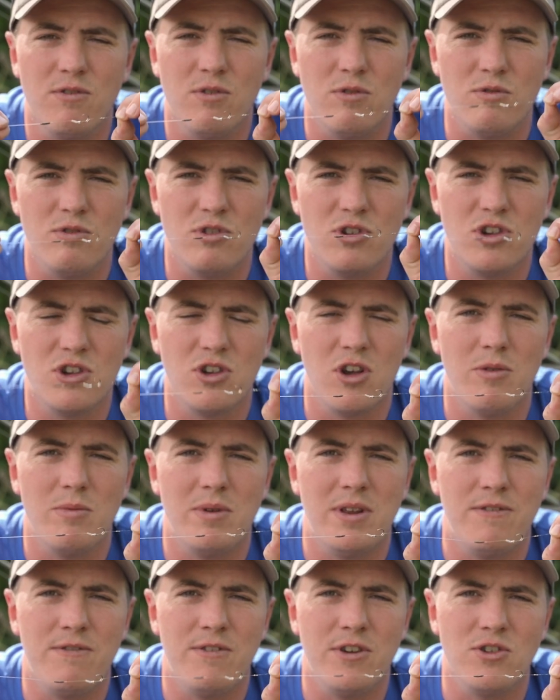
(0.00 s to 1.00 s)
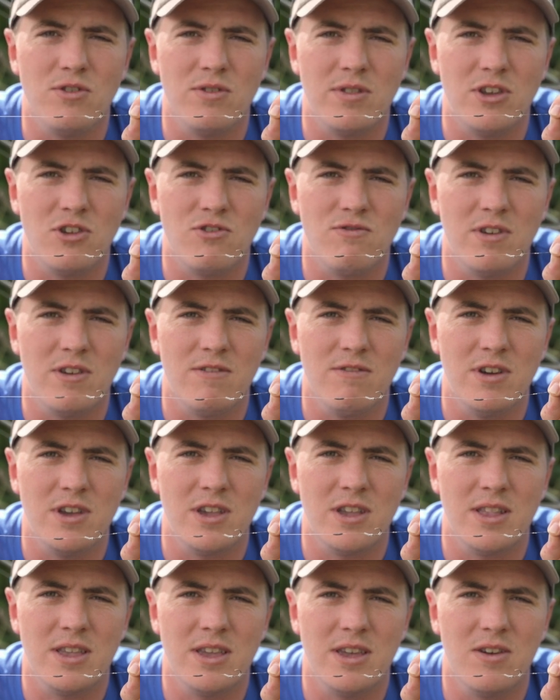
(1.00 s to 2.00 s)
caught so many fish on this rig
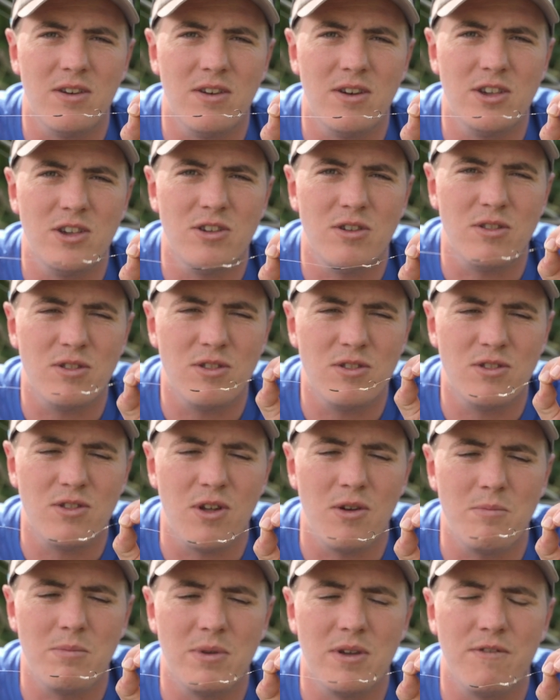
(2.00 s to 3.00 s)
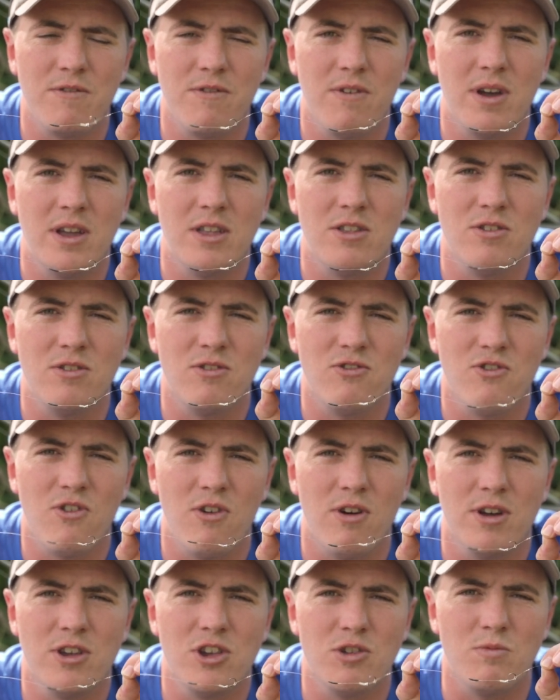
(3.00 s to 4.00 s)
recently, guys, so don't be afraid to
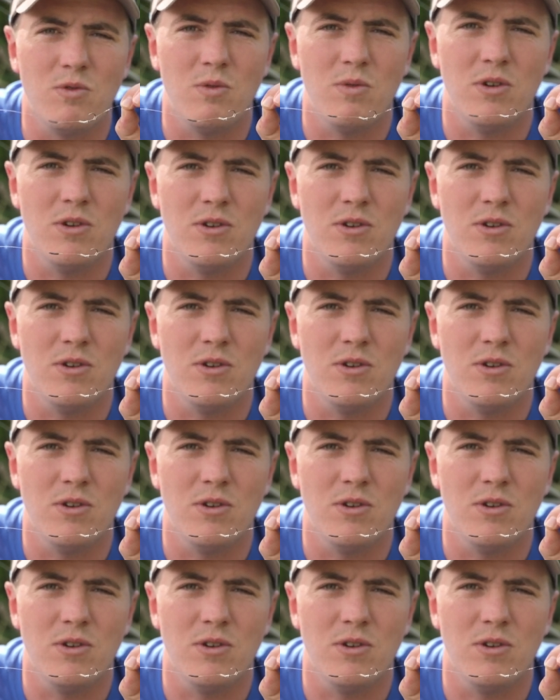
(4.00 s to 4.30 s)
try smaller